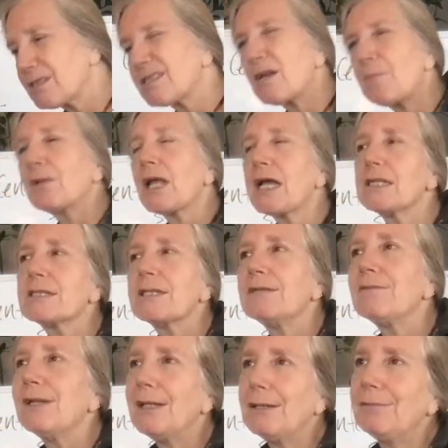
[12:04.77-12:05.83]
Some plants
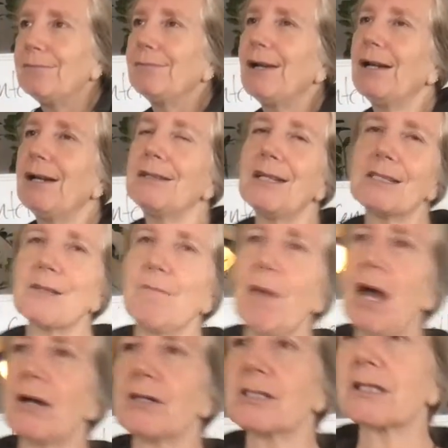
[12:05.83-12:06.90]
it, it uh, doesn't
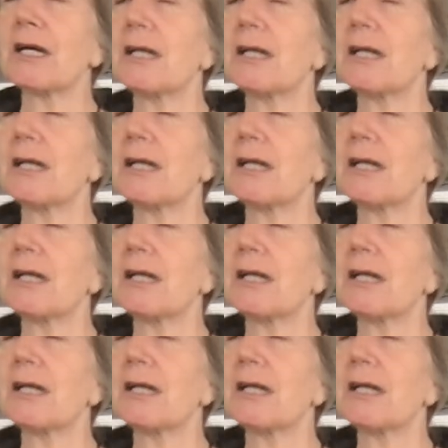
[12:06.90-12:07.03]
matter. It's